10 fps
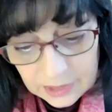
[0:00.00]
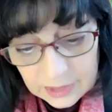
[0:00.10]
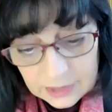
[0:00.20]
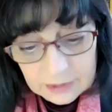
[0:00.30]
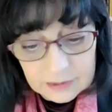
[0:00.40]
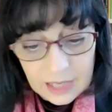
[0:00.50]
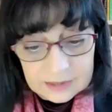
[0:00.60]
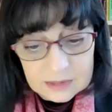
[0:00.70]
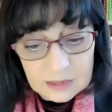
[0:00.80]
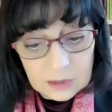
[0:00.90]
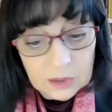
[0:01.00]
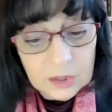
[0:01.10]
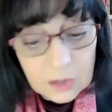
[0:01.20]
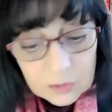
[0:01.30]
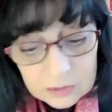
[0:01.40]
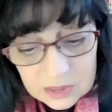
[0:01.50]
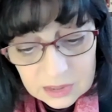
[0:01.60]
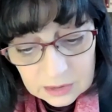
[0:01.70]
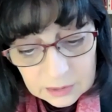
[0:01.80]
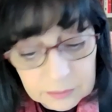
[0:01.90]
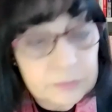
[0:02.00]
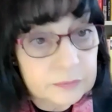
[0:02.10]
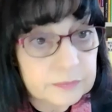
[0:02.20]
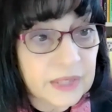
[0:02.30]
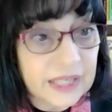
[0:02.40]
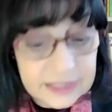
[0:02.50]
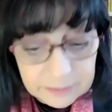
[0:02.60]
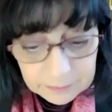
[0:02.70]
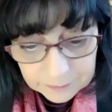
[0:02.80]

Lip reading: Thus, clothes, bgadim,